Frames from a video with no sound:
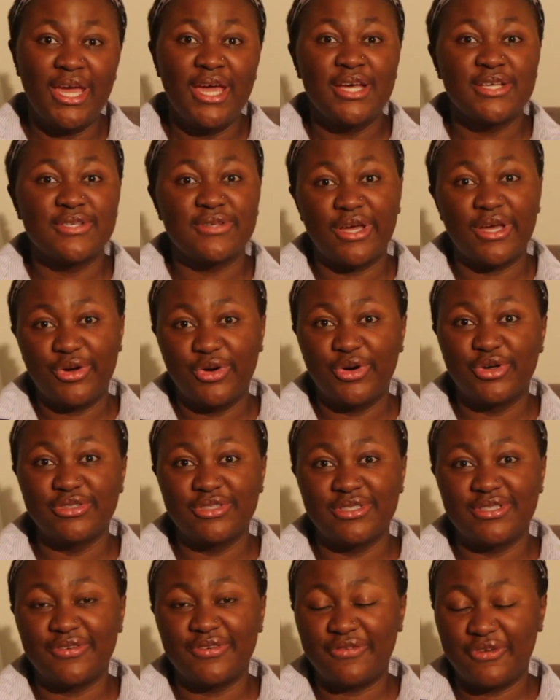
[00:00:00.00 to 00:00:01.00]
So I got
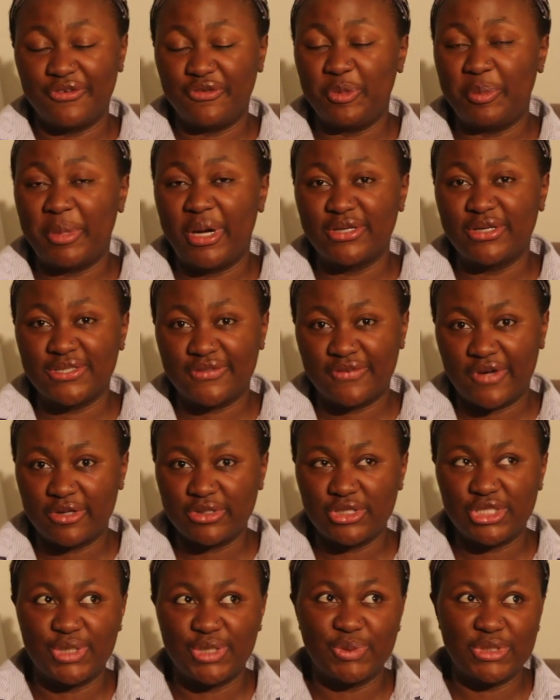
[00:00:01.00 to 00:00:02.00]
another £50
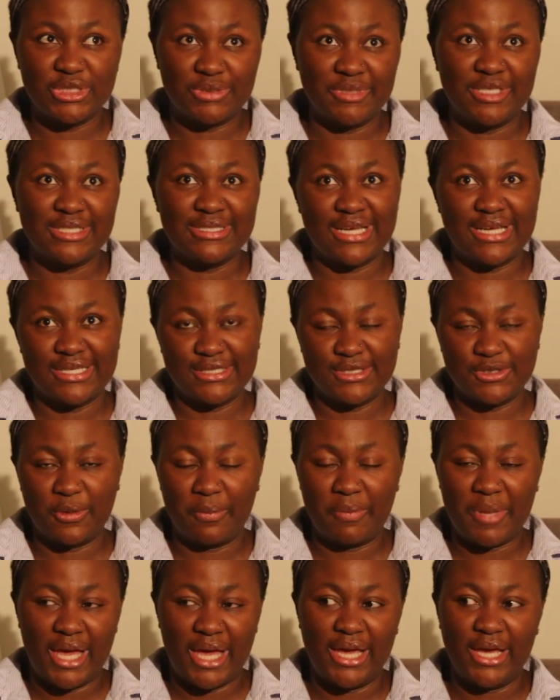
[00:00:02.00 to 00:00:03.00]
voucher, which means I ended up
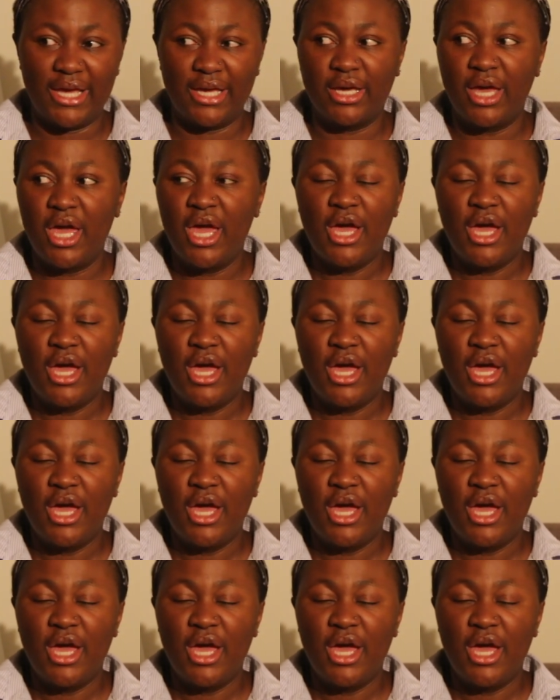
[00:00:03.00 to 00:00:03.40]
paying